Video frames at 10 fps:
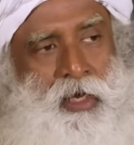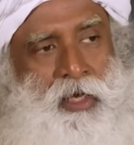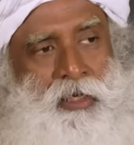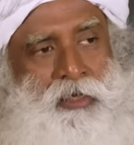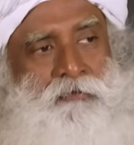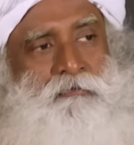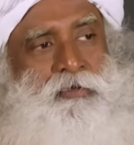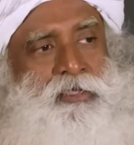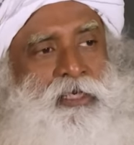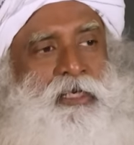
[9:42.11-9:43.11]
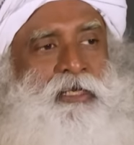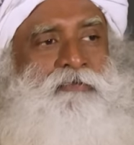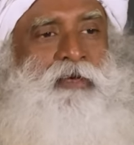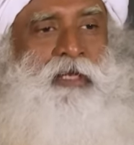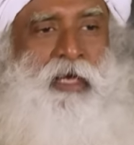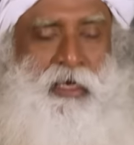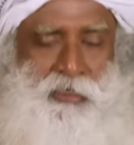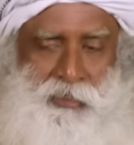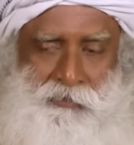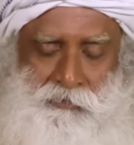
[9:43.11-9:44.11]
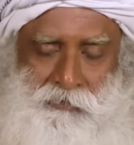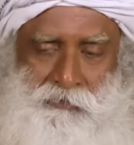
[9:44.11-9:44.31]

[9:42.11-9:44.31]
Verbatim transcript: diet and physically very active,